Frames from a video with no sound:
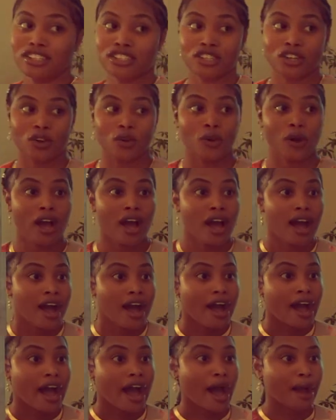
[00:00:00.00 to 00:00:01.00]
So
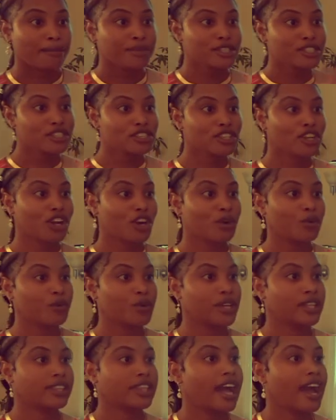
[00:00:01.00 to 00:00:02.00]
I'm gonna start
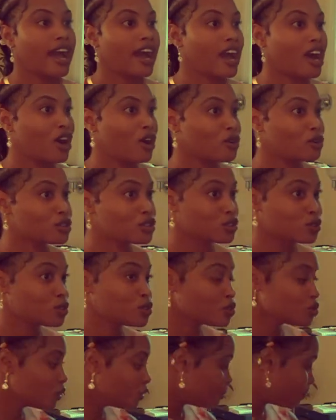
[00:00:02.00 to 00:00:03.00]
with how social